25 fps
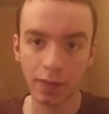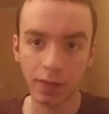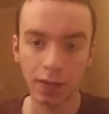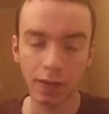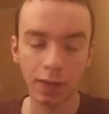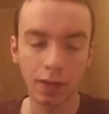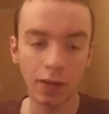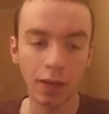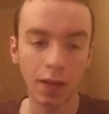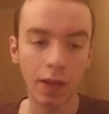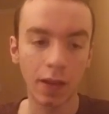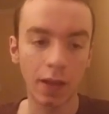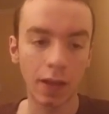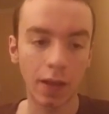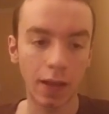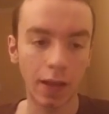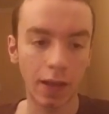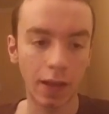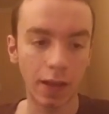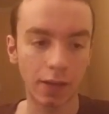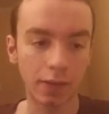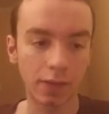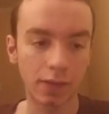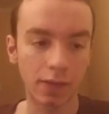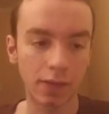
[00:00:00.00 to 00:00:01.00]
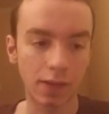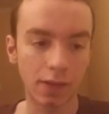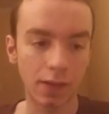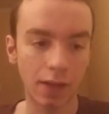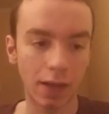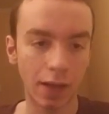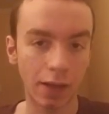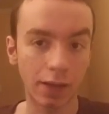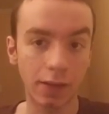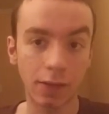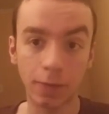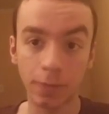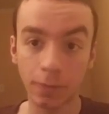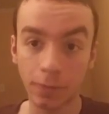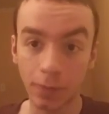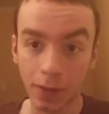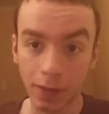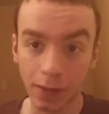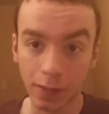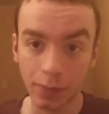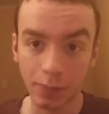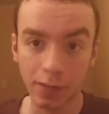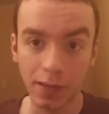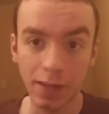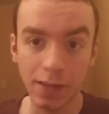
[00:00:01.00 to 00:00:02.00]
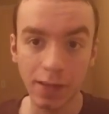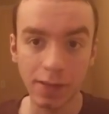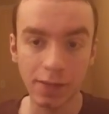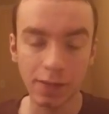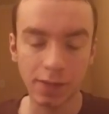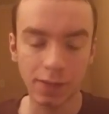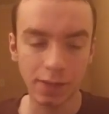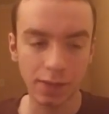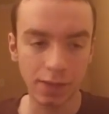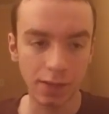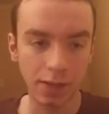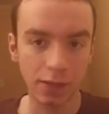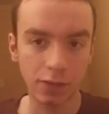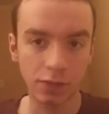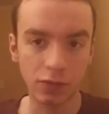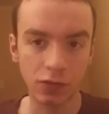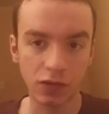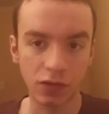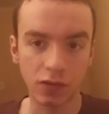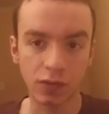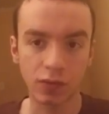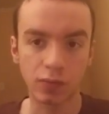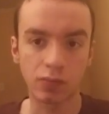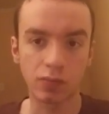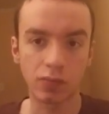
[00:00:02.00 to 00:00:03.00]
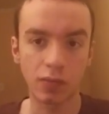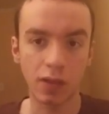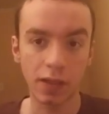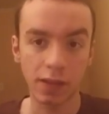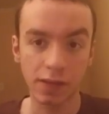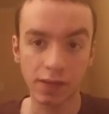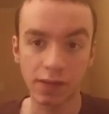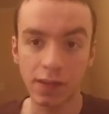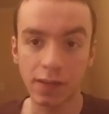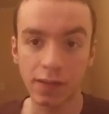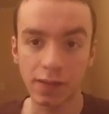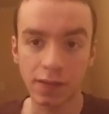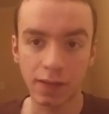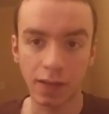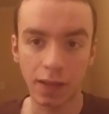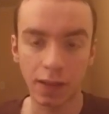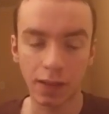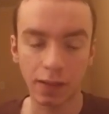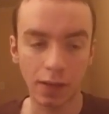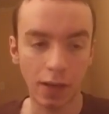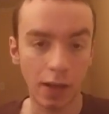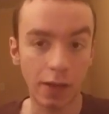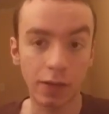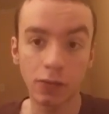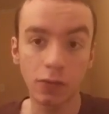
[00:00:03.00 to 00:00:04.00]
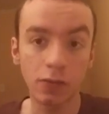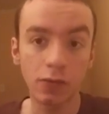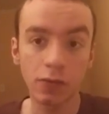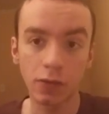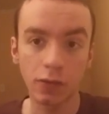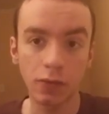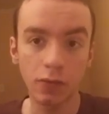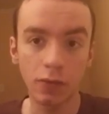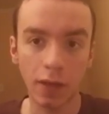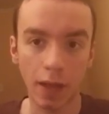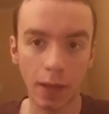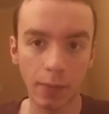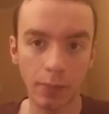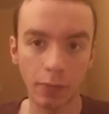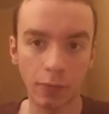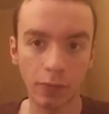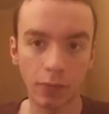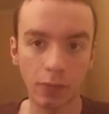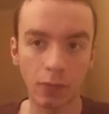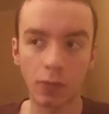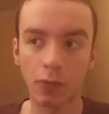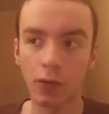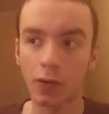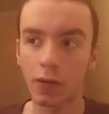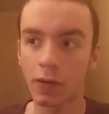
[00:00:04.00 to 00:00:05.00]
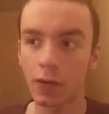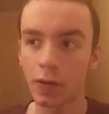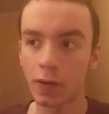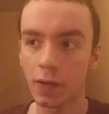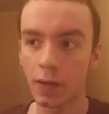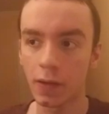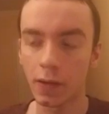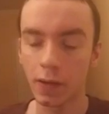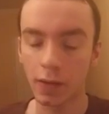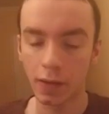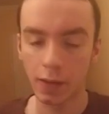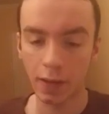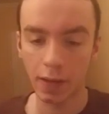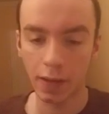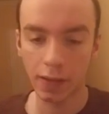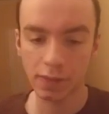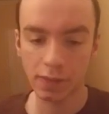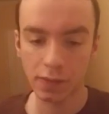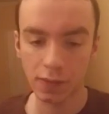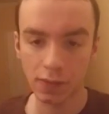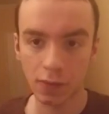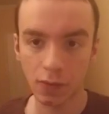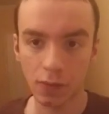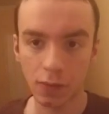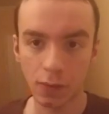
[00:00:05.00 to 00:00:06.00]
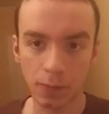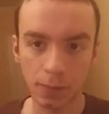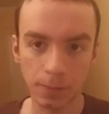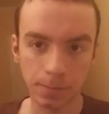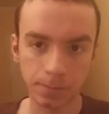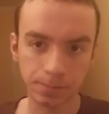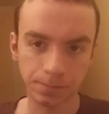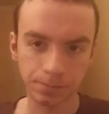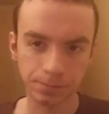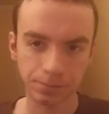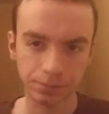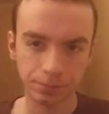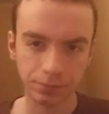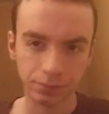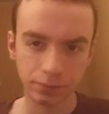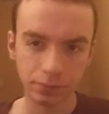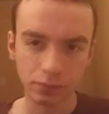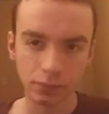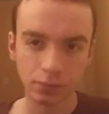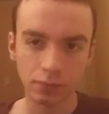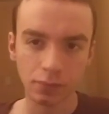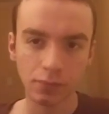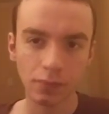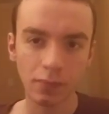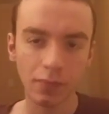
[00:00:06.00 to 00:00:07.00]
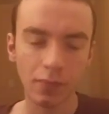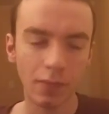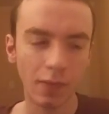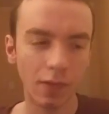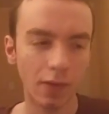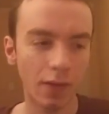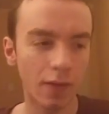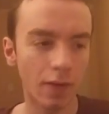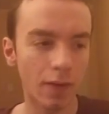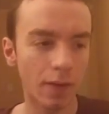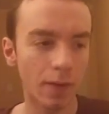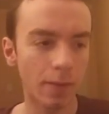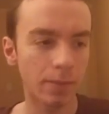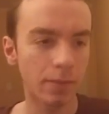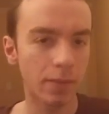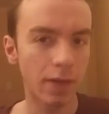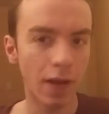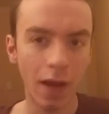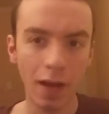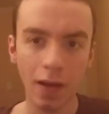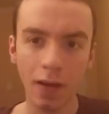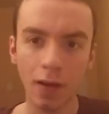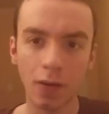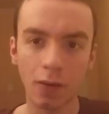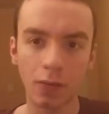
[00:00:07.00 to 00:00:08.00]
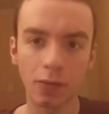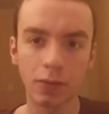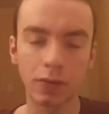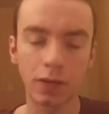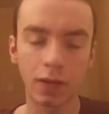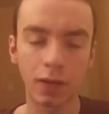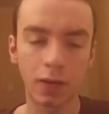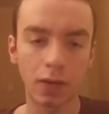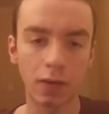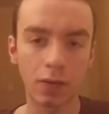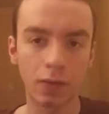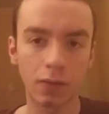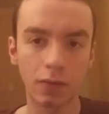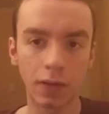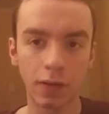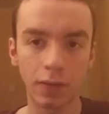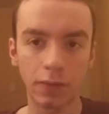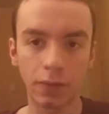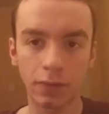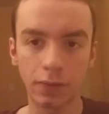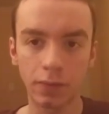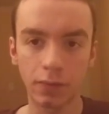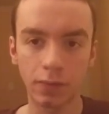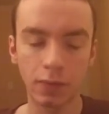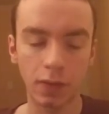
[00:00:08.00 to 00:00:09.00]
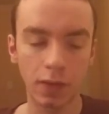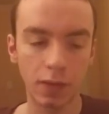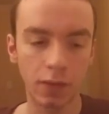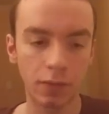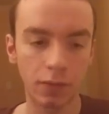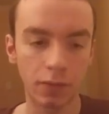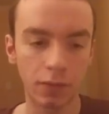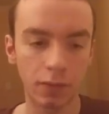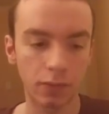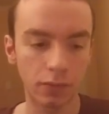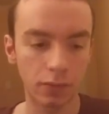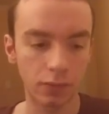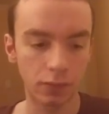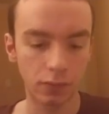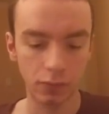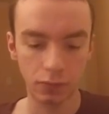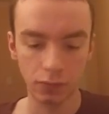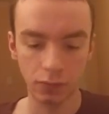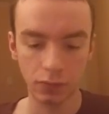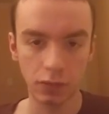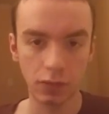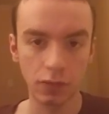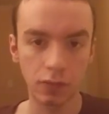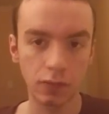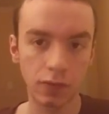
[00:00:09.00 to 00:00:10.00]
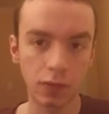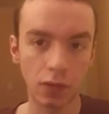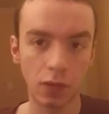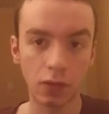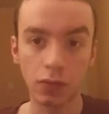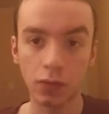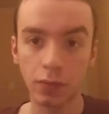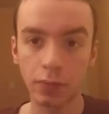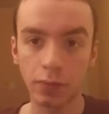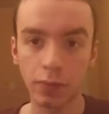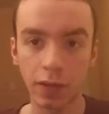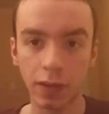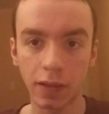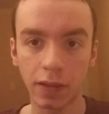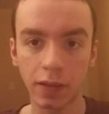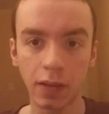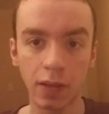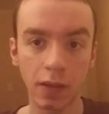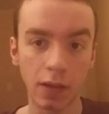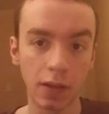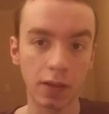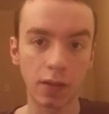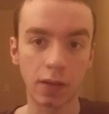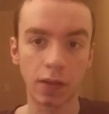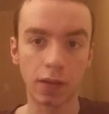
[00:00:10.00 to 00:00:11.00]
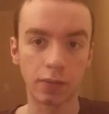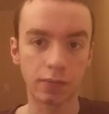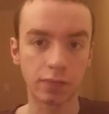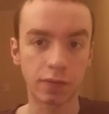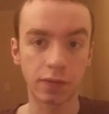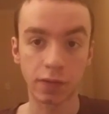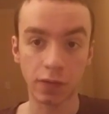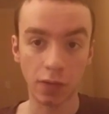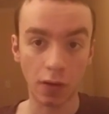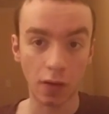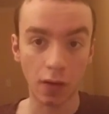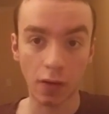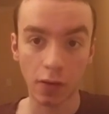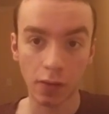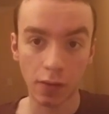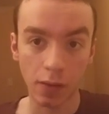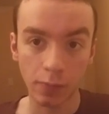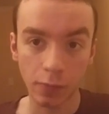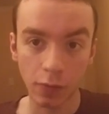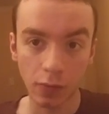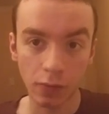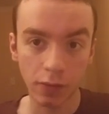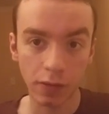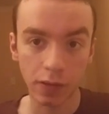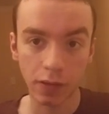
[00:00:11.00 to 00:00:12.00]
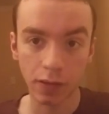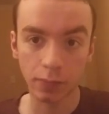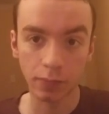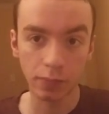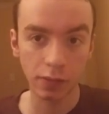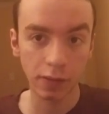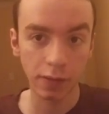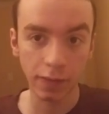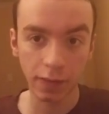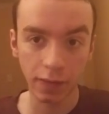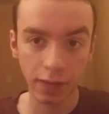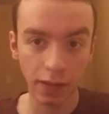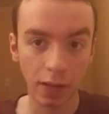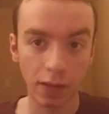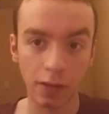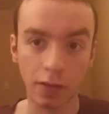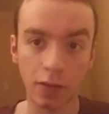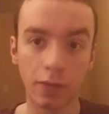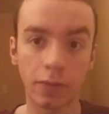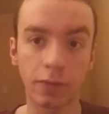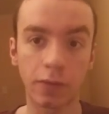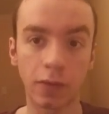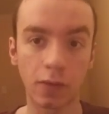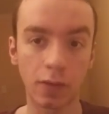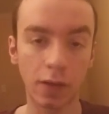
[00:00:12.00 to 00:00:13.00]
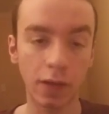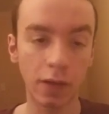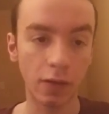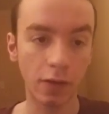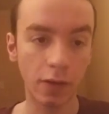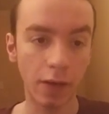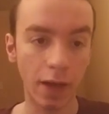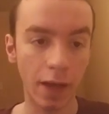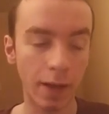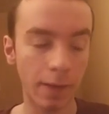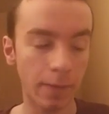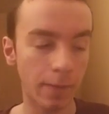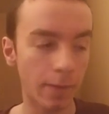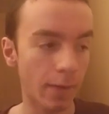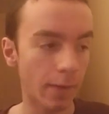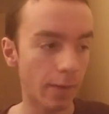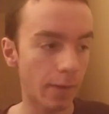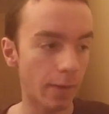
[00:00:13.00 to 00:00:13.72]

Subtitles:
it. And I could find peace in just existing. I couldn't do that before. And so now, if you told me, Star, I'm going to completely cut off your internet,